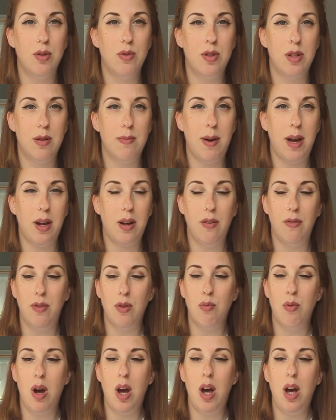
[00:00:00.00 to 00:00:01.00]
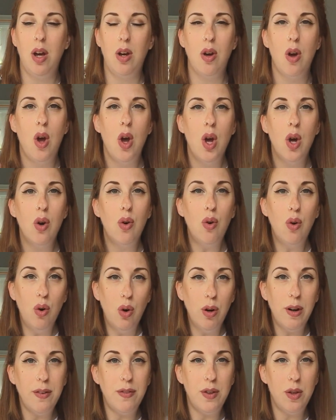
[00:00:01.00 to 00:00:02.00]
to the back of the work,
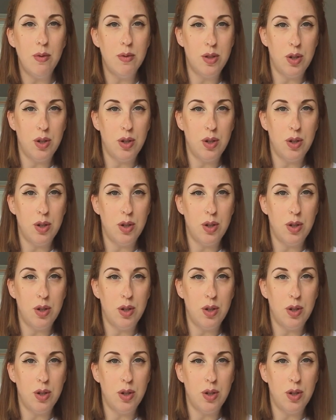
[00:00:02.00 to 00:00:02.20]
or if you were